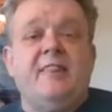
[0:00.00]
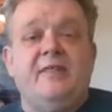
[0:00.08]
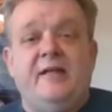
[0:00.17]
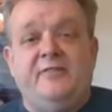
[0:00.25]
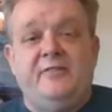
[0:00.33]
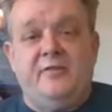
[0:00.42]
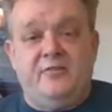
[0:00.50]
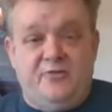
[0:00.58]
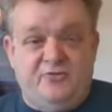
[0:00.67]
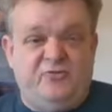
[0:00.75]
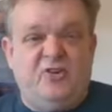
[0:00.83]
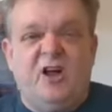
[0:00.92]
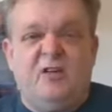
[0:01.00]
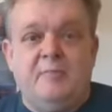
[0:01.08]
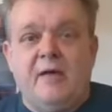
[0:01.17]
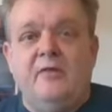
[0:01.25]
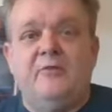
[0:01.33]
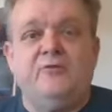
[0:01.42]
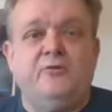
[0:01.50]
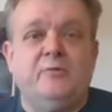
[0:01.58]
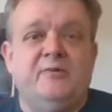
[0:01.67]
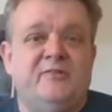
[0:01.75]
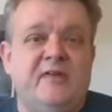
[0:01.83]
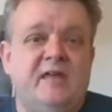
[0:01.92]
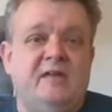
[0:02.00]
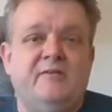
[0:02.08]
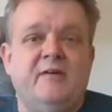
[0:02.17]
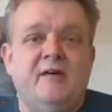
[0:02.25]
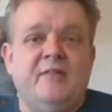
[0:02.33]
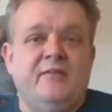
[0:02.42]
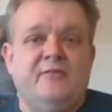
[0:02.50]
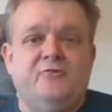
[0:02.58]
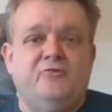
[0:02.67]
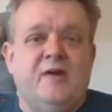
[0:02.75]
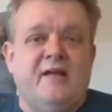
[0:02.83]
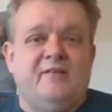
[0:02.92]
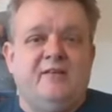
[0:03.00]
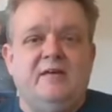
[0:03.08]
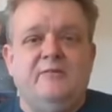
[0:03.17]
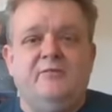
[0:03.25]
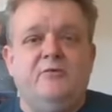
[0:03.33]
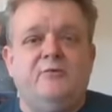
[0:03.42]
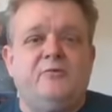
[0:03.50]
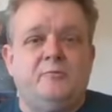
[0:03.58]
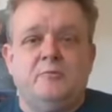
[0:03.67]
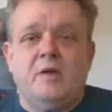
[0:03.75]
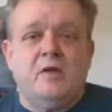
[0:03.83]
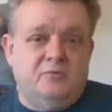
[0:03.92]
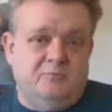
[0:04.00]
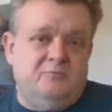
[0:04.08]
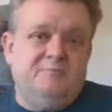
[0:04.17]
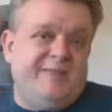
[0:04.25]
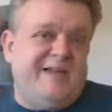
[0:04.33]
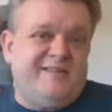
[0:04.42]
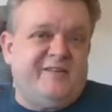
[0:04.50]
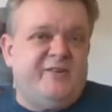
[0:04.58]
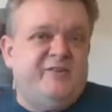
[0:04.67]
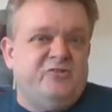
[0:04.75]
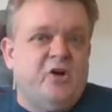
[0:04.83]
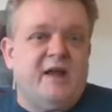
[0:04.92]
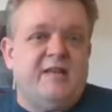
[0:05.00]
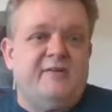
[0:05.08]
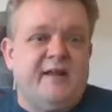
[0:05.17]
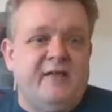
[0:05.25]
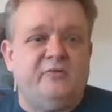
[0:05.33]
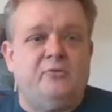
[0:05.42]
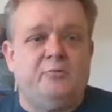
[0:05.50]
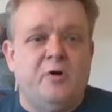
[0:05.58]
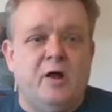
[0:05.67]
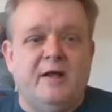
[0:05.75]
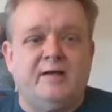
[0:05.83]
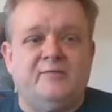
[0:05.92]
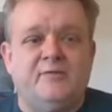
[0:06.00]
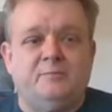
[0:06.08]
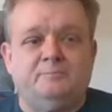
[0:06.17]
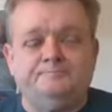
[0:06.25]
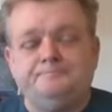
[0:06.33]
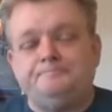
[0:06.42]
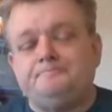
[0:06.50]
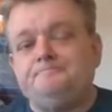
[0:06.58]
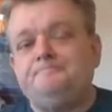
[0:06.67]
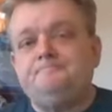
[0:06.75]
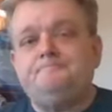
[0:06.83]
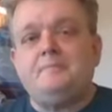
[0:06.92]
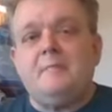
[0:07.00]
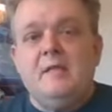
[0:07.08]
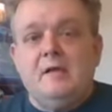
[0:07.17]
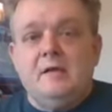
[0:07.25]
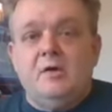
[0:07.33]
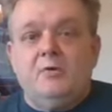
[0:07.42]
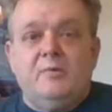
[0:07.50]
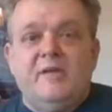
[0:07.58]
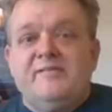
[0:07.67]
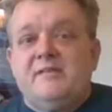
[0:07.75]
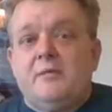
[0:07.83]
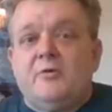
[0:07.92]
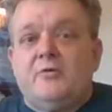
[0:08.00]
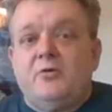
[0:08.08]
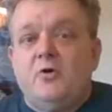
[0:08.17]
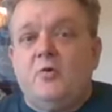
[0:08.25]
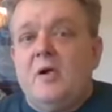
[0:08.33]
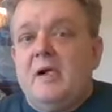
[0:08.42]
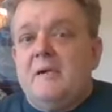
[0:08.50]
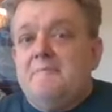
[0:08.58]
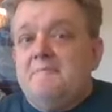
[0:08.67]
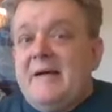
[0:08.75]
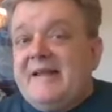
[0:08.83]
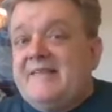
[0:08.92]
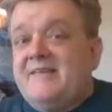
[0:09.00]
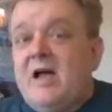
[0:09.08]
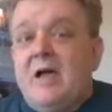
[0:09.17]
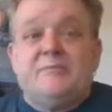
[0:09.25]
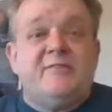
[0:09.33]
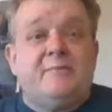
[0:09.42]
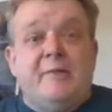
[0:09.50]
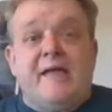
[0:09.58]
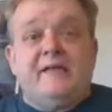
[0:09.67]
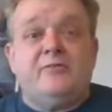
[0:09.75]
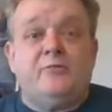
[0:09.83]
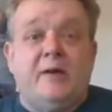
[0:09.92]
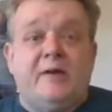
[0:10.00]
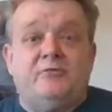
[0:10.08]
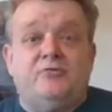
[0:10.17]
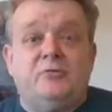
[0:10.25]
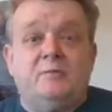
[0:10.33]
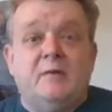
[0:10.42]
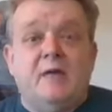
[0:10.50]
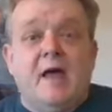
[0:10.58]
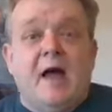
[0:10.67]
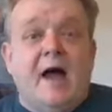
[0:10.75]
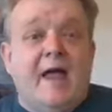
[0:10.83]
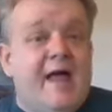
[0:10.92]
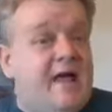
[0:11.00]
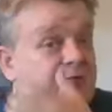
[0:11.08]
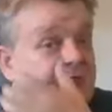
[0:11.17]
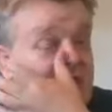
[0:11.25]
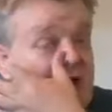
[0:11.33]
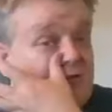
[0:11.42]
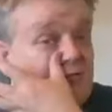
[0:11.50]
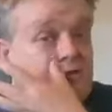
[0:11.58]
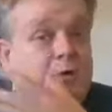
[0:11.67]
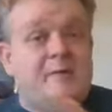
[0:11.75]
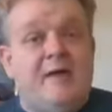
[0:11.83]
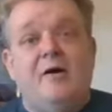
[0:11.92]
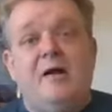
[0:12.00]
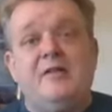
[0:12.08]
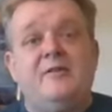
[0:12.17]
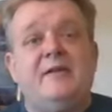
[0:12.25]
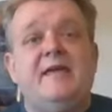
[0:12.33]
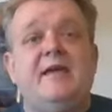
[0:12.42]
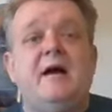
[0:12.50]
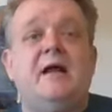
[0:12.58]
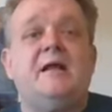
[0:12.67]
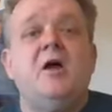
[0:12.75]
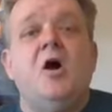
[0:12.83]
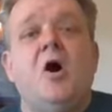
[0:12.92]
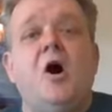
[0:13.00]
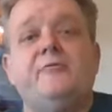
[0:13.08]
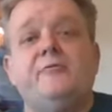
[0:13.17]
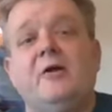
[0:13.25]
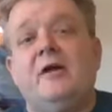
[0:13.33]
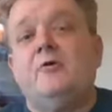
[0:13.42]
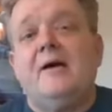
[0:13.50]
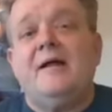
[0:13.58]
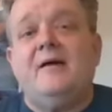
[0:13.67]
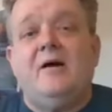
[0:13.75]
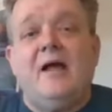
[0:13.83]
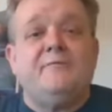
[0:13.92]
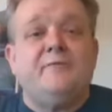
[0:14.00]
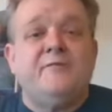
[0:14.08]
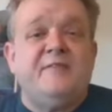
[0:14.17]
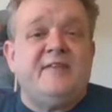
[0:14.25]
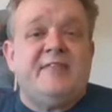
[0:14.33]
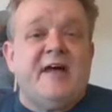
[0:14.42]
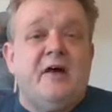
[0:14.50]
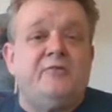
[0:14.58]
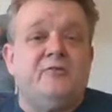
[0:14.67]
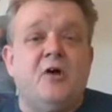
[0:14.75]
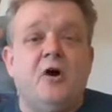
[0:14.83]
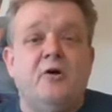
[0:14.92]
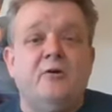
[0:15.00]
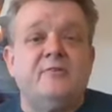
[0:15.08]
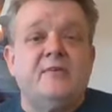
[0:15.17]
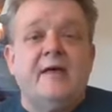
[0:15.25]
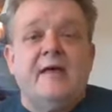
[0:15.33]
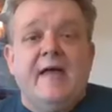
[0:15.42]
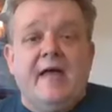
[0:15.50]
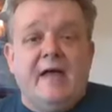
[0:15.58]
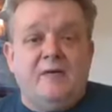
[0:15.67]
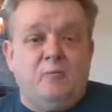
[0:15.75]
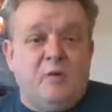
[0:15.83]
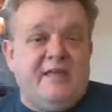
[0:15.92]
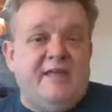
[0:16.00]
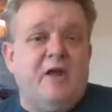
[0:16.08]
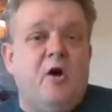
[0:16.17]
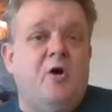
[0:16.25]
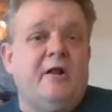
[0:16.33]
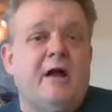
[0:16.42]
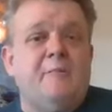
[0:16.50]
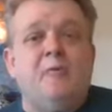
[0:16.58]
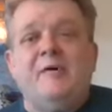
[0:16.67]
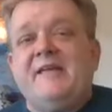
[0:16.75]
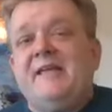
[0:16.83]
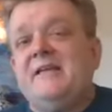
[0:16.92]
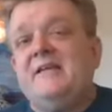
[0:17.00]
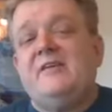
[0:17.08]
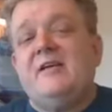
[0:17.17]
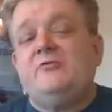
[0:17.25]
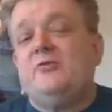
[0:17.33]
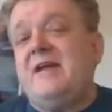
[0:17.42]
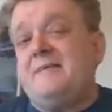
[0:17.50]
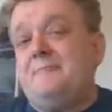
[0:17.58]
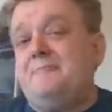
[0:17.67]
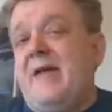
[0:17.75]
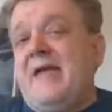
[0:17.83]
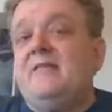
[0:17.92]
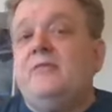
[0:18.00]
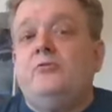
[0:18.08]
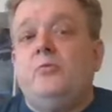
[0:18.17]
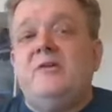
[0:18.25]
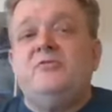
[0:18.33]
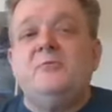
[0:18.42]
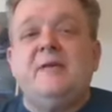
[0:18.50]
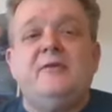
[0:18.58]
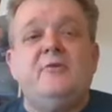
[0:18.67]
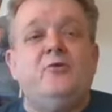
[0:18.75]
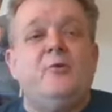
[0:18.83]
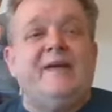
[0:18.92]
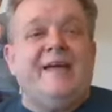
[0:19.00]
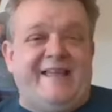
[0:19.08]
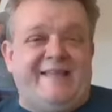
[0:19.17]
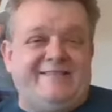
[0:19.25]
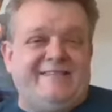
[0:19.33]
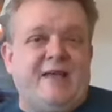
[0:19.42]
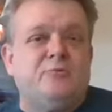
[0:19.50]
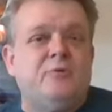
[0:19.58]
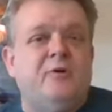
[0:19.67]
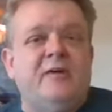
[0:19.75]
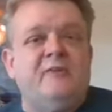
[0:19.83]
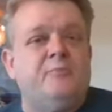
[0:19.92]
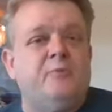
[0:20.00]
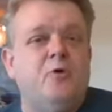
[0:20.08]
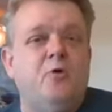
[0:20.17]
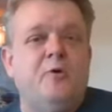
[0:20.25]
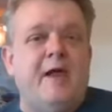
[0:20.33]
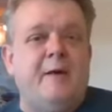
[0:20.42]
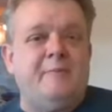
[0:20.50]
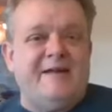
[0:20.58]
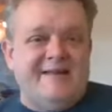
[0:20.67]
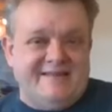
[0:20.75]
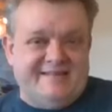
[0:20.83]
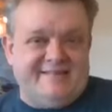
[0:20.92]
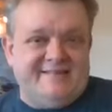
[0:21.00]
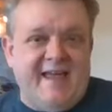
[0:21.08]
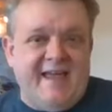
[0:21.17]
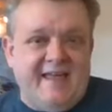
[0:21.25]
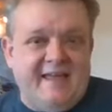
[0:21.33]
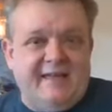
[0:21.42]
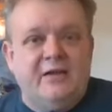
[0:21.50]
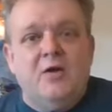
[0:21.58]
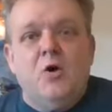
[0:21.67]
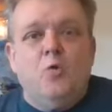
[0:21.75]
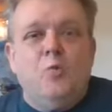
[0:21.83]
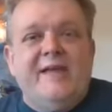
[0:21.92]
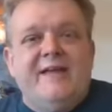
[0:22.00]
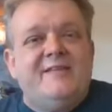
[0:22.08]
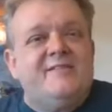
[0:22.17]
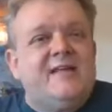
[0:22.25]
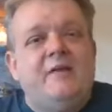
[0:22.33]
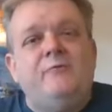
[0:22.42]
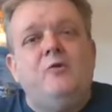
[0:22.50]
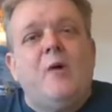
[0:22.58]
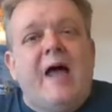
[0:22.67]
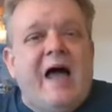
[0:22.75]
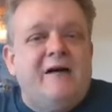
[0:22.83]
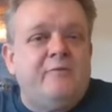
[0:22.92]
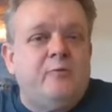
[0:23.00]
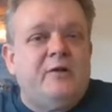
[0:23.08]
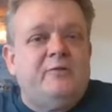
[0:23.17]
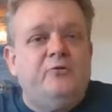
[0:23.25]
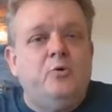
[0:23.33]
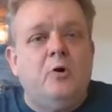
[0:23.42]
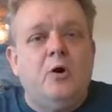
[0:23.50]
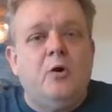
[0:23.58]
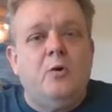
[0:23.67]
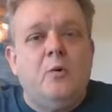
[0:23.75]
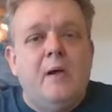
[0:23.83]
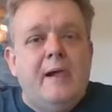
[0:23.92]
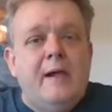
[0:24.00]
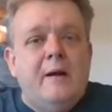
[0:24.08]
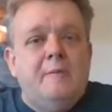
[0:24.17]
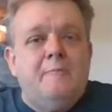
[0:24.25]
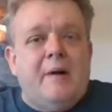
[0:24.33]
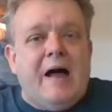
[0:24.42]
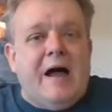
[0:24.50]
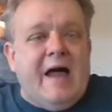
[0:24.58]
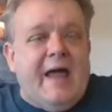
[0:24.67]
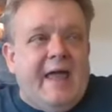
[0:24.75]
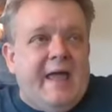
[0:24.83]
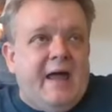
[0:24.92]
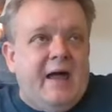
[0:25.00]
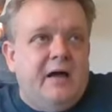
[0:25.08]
than the junk mail that you receive that's trying to give you some basically shoddy financial products. Reason number two, many times it's a bait and switch. I had a friend show me a letter that he got offering a credit line for $50,000. And when he called up, what they did is they tried to bait and switch him into doing a debt relief program, saying, we can save you half of what you owe by